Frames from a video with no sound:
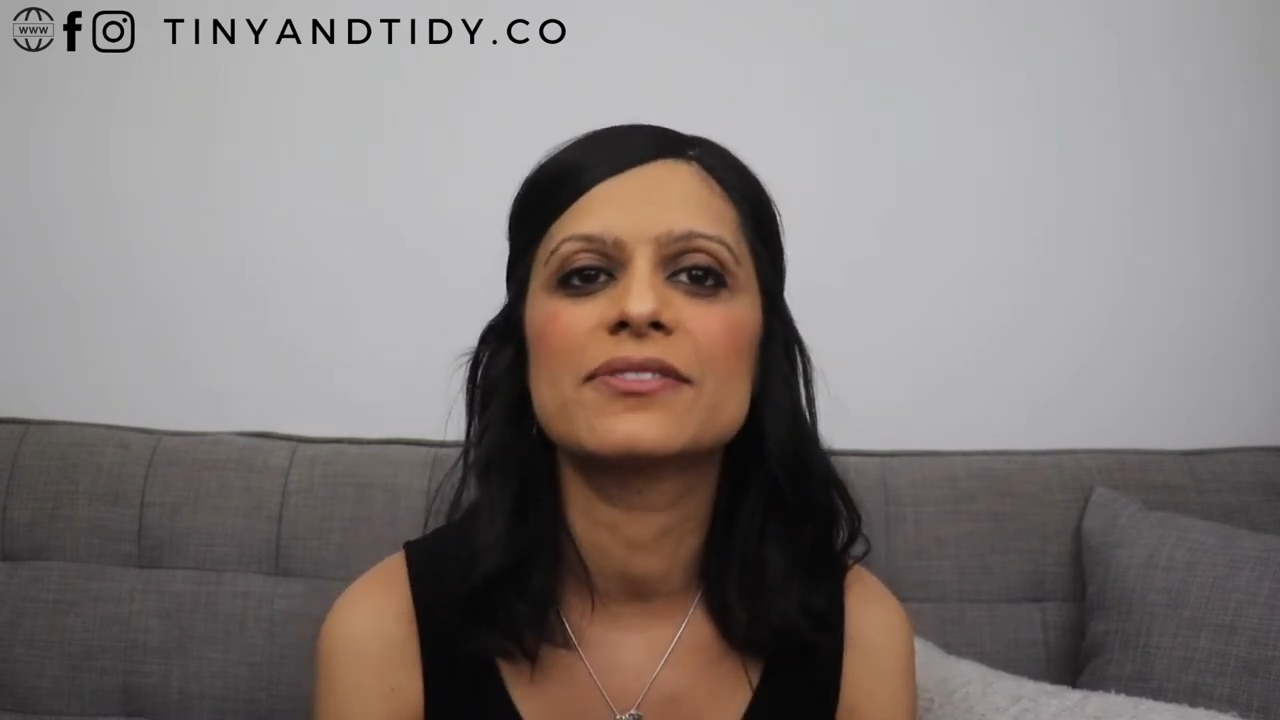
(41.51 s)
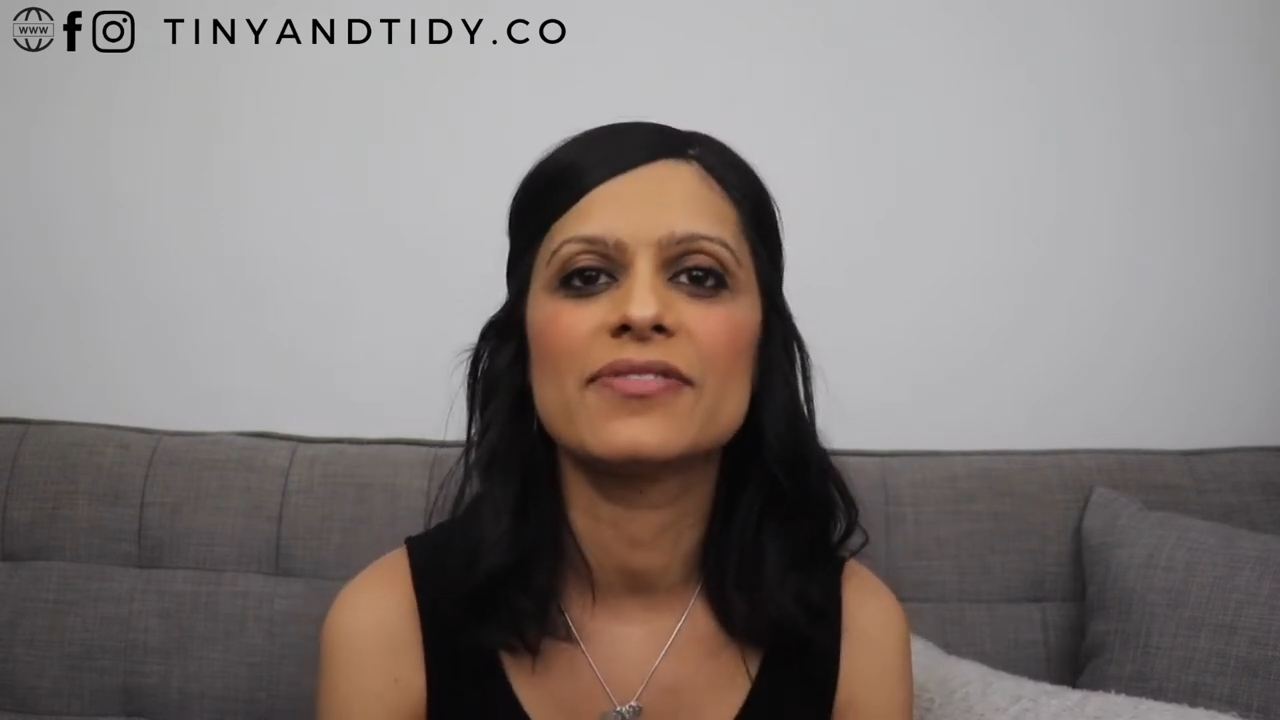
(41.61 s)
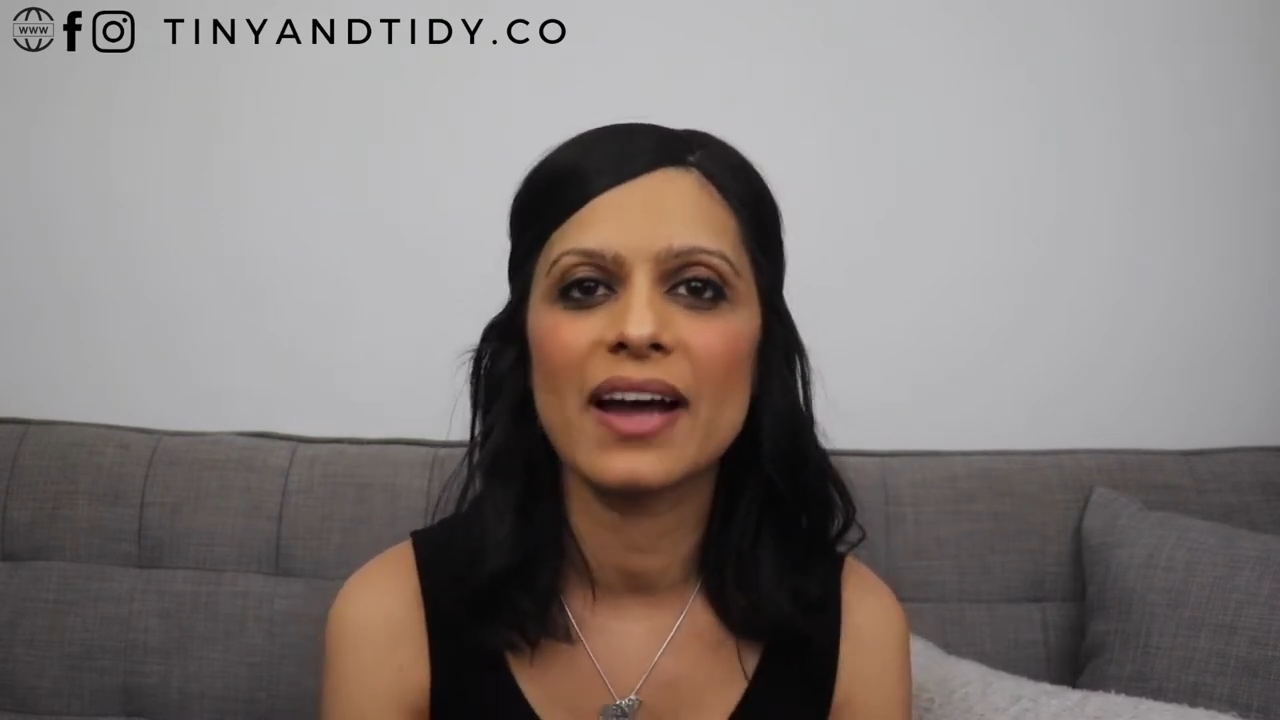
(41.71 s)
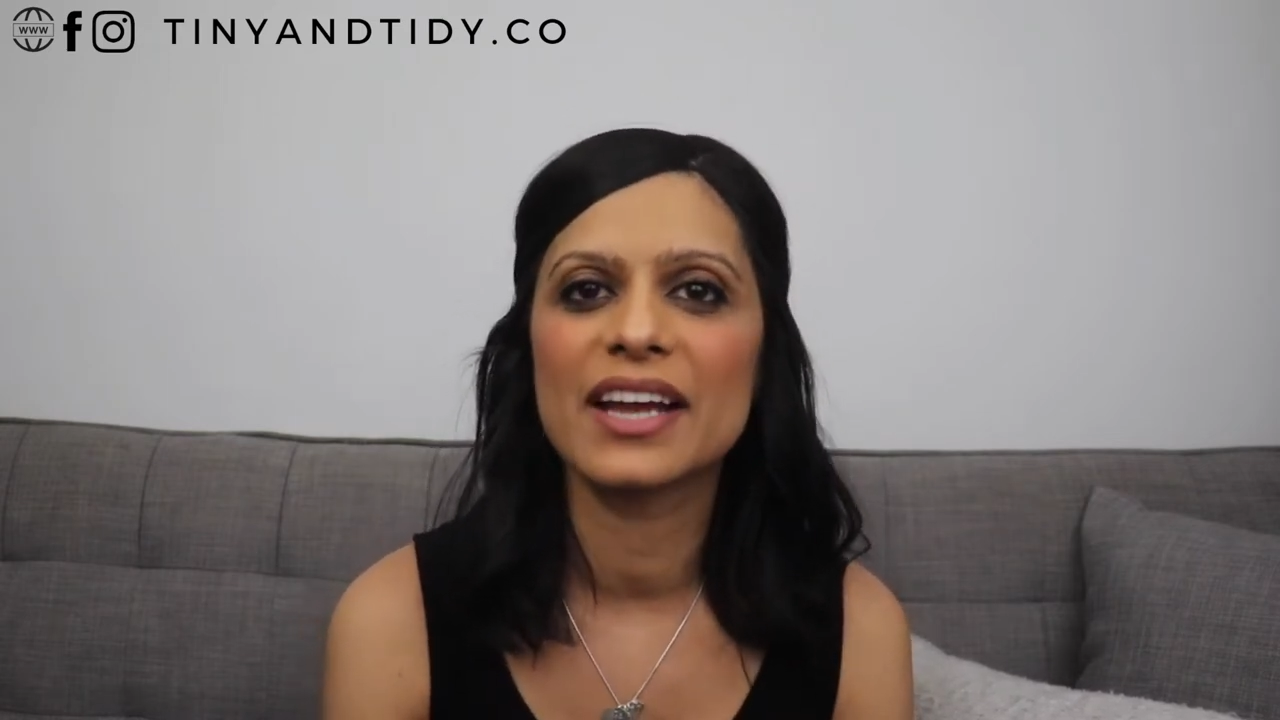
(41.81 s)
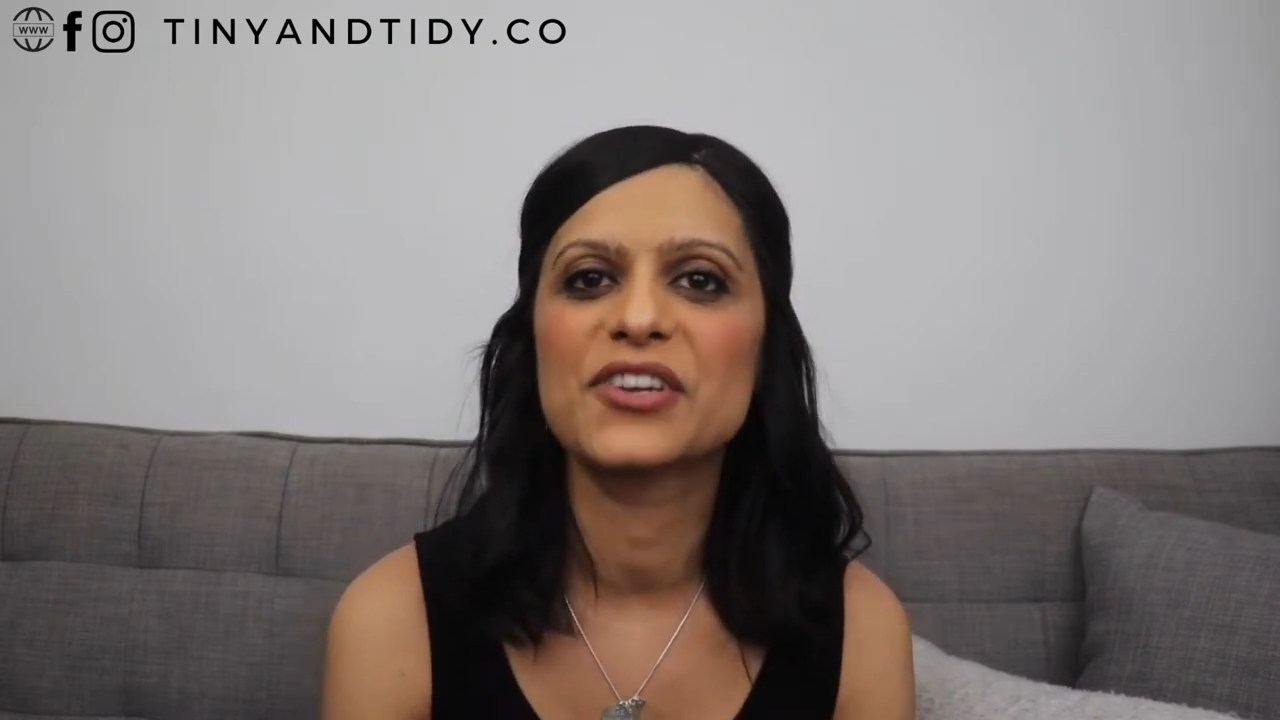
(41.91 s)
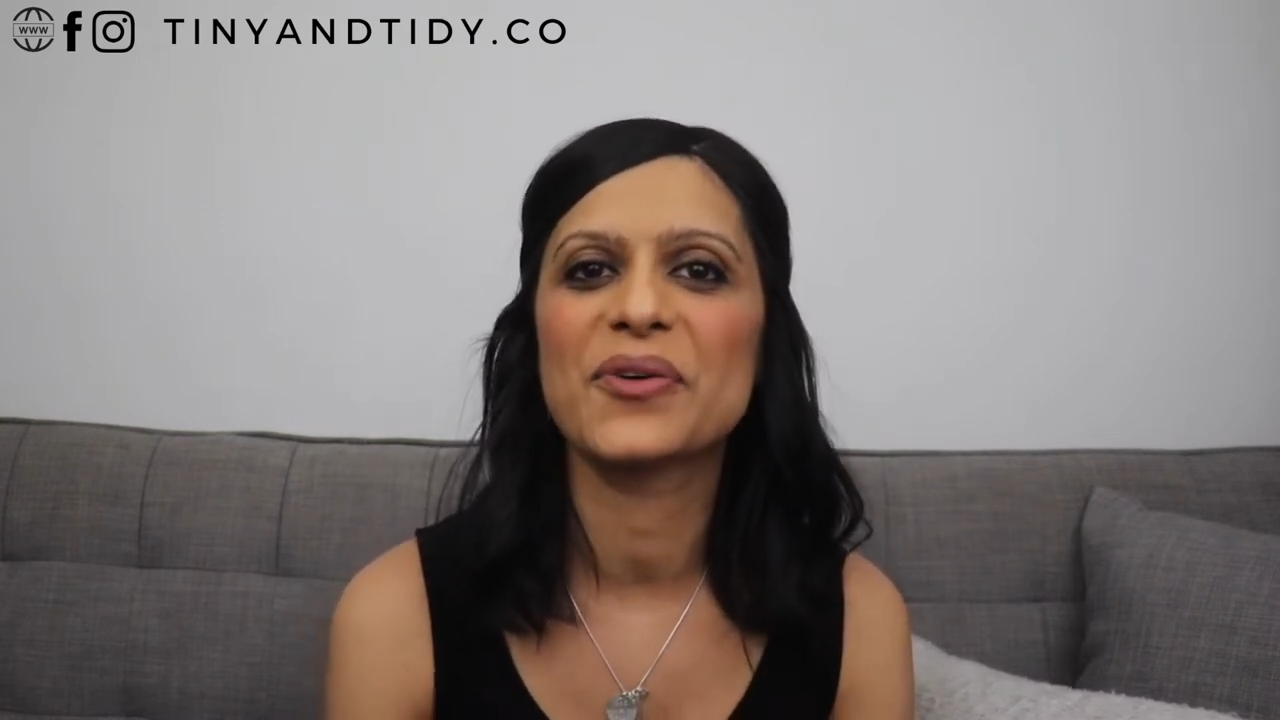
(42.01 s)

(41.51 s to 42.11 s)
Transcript: to find